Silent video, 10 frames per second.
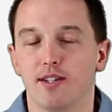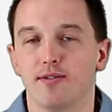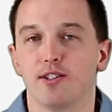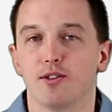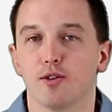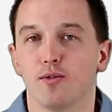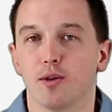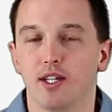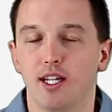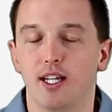
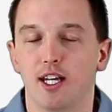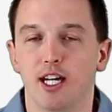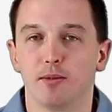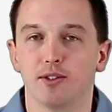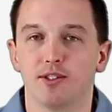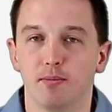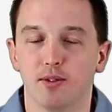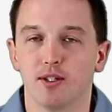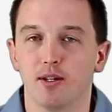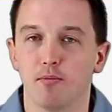SV04T enables
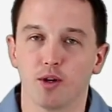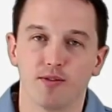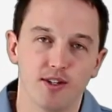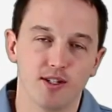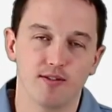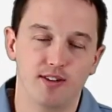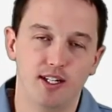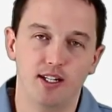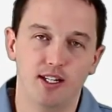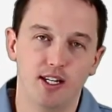simpler, more efficient
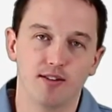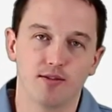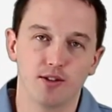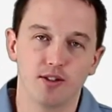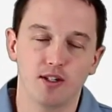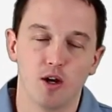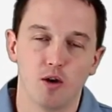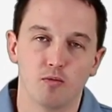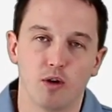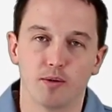VTT conversion
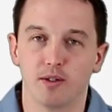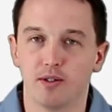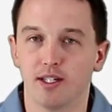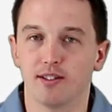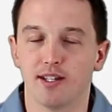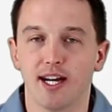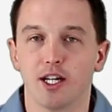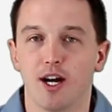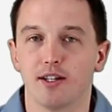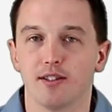while reducing design
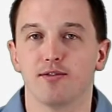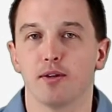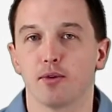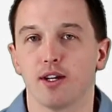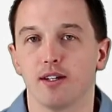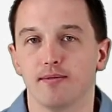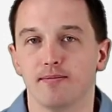cost and footprint.